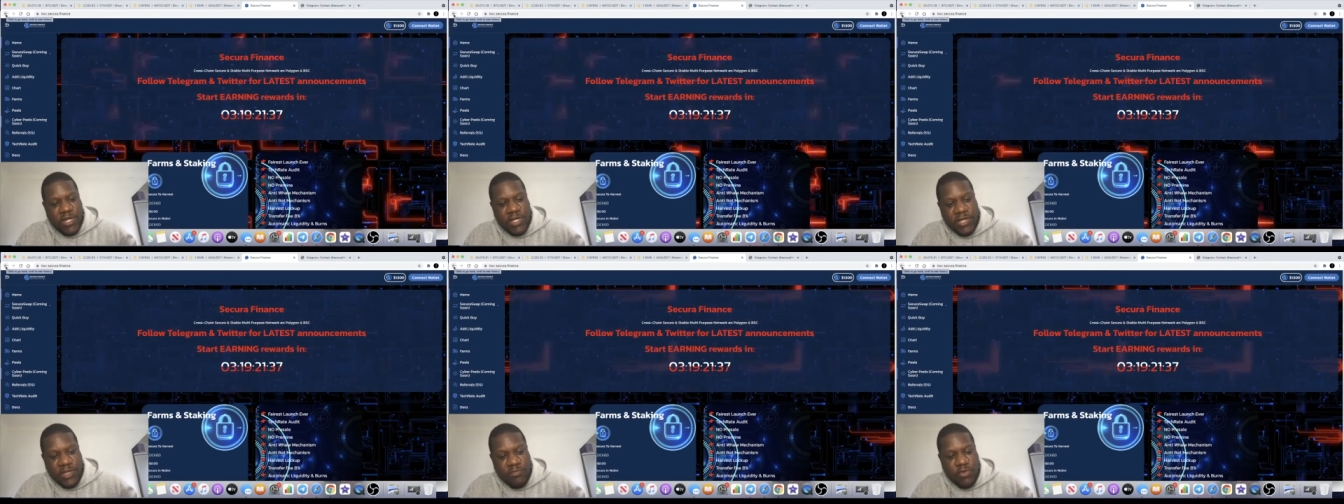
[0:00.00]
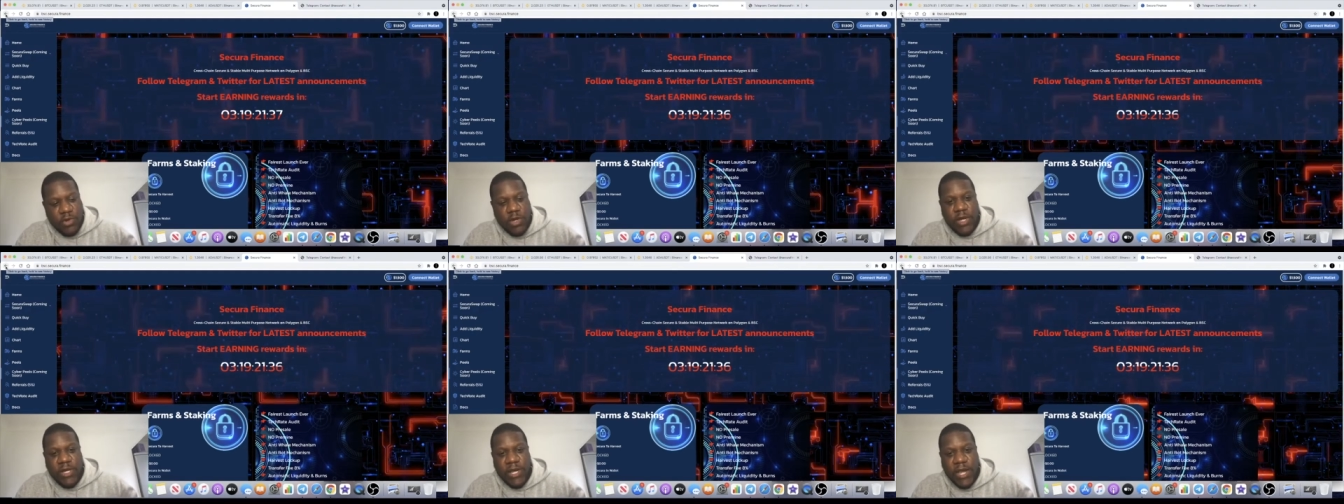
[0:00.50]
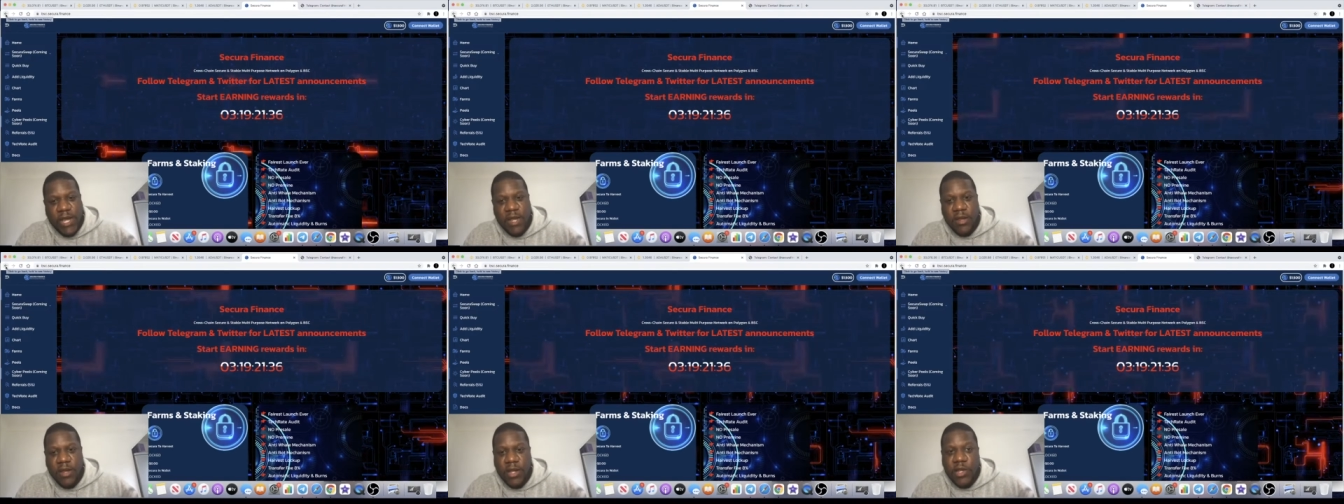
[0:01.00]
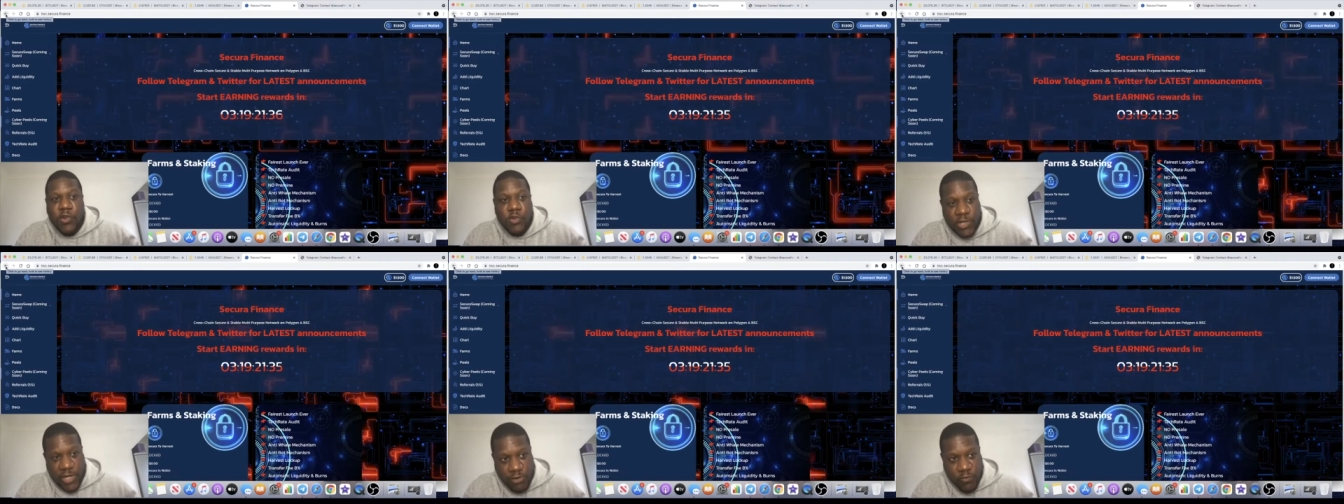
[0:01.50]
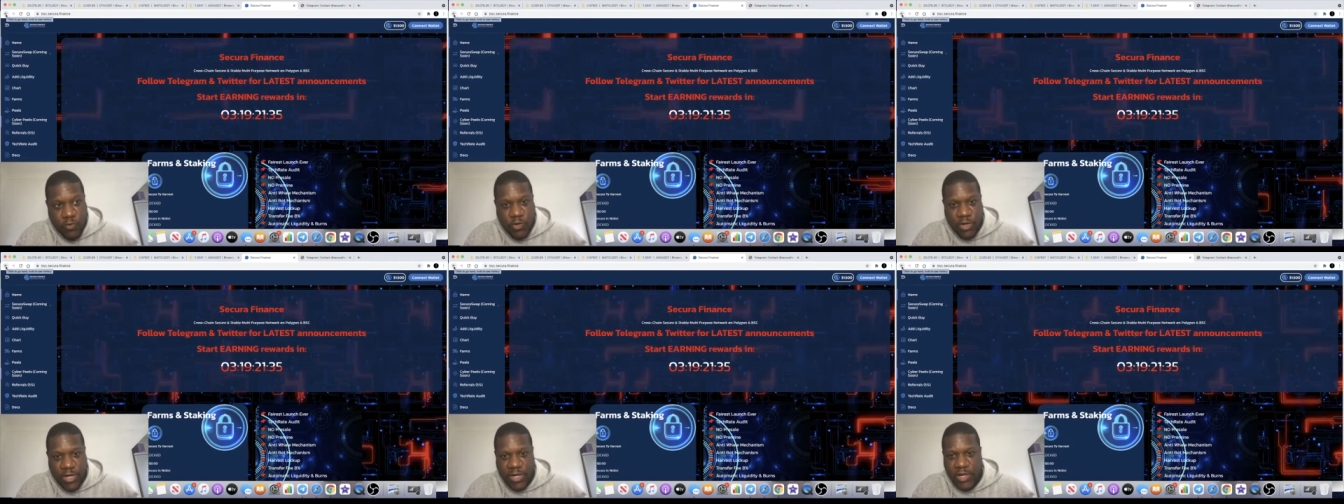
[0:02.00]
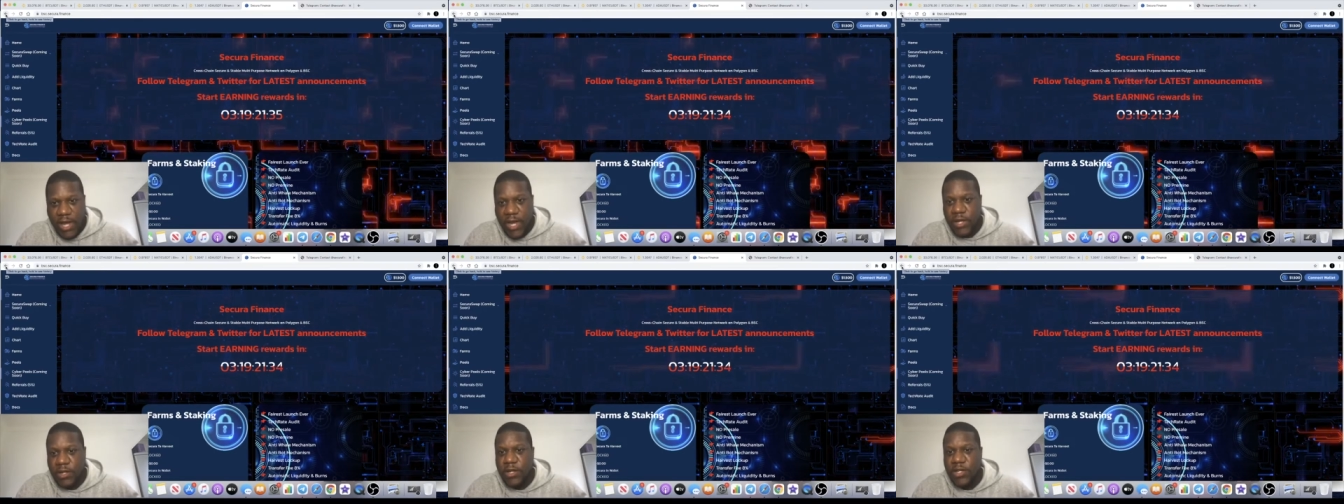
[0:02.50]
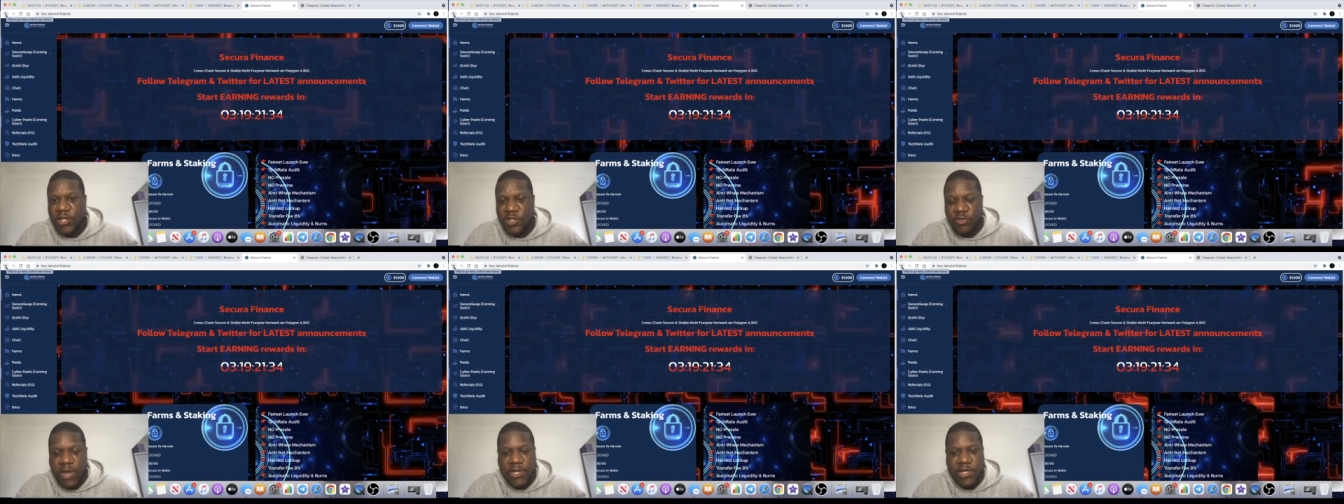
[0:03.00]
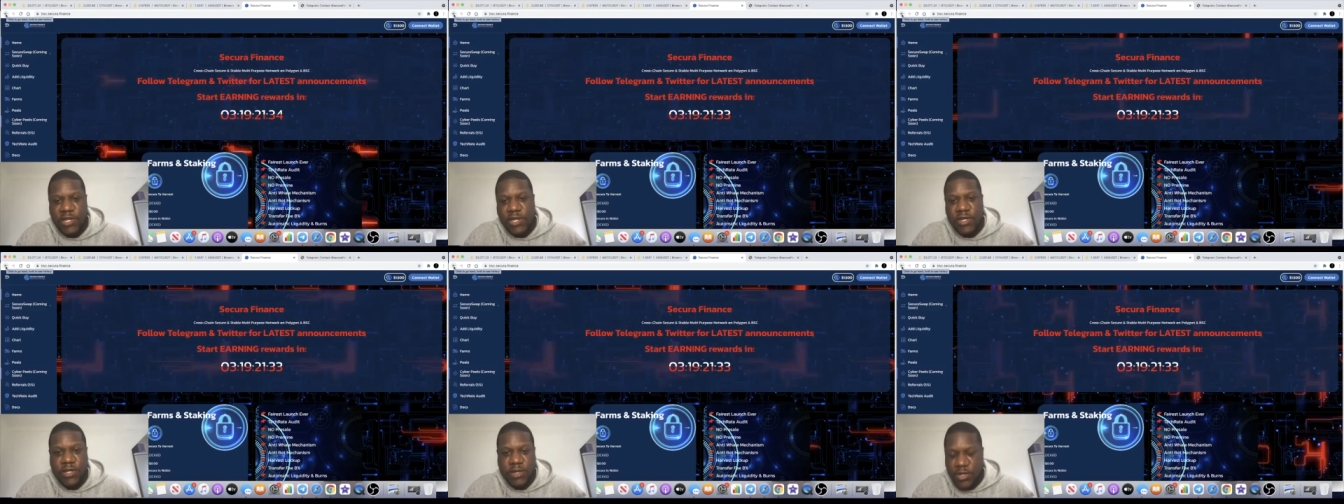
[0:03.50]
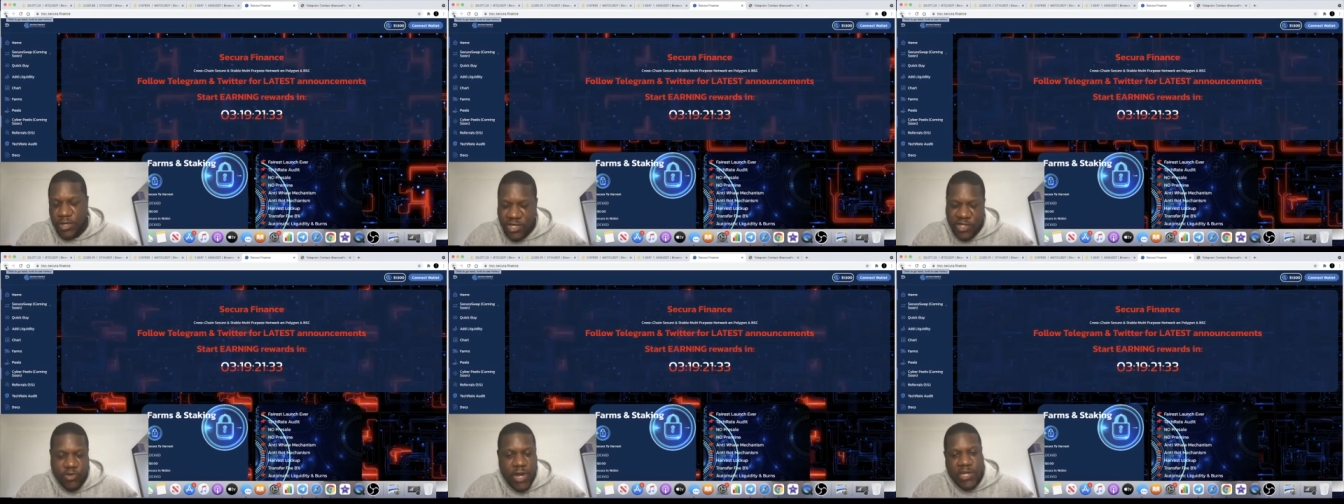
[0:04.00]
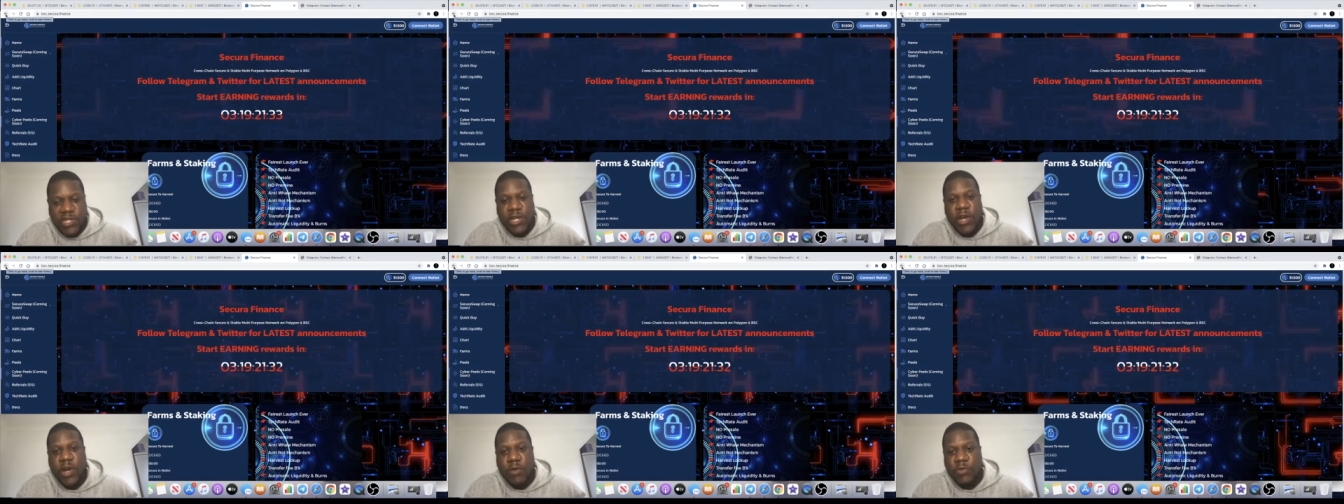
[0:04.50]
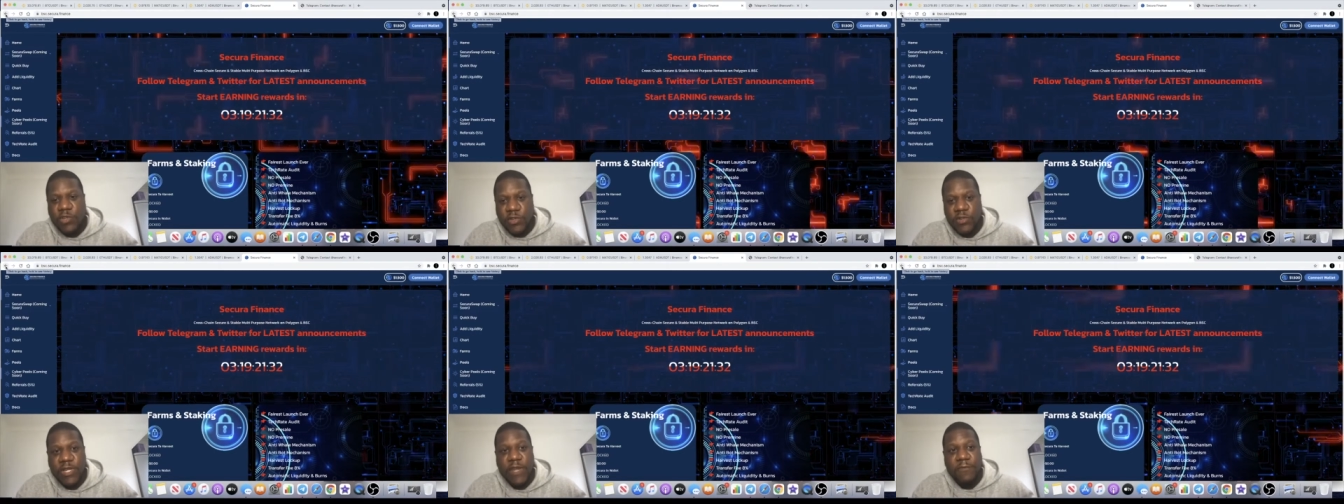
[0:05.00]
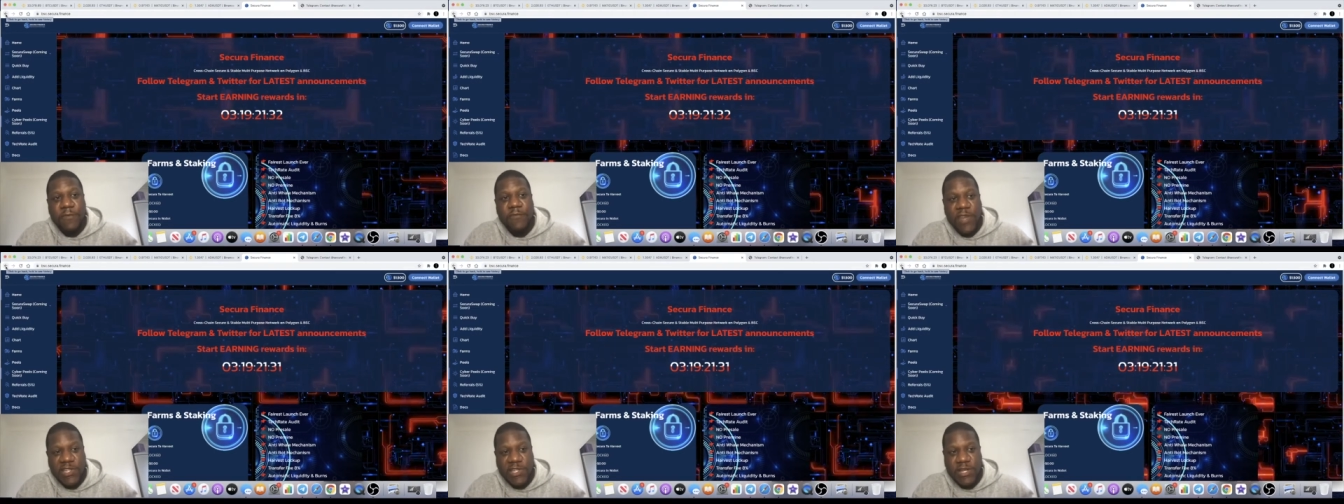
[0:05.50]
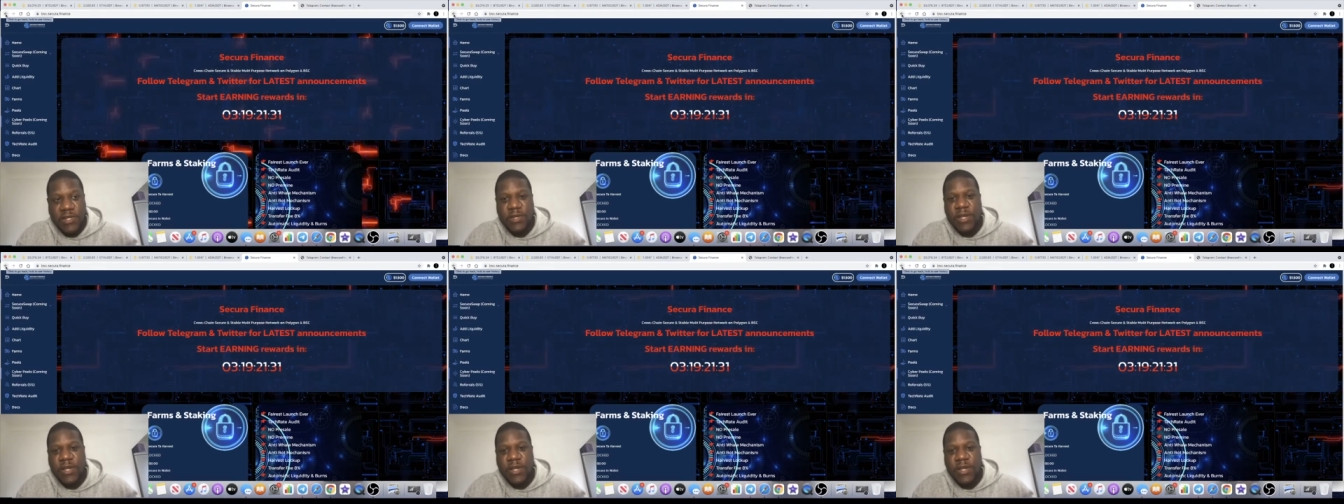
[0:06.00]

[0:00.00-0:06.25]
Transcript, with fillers: This is more like a cautionary warning and the strategy, the strategy that I would use if investing